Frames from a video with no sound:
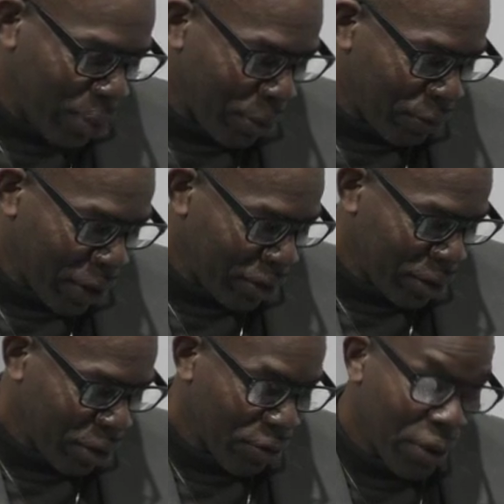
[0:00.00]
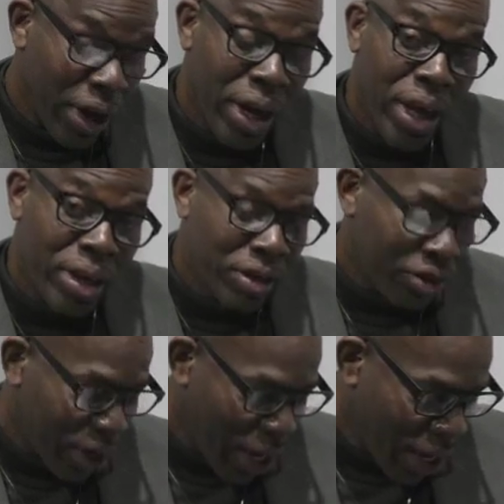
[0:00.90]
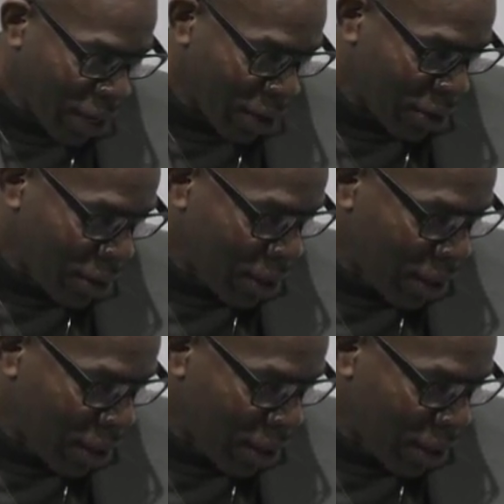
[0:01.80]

a professional career in child